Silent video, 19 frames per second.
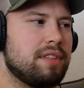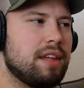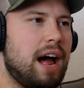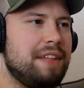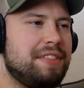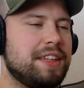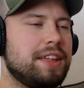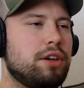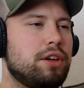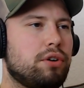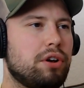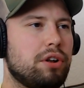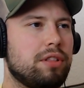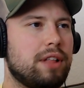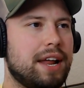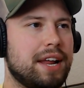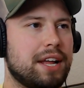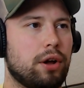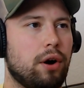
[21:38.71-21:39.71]
I think you could have
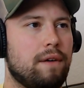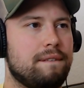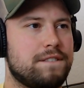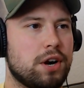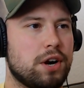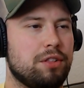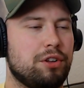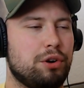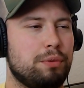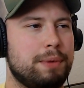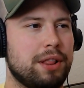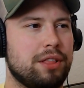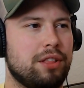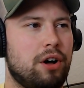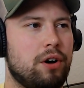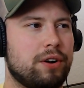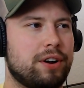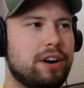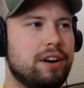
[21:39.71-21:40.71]
let it go for a little bit
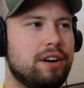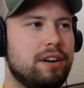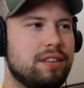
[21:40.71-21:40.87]
longer.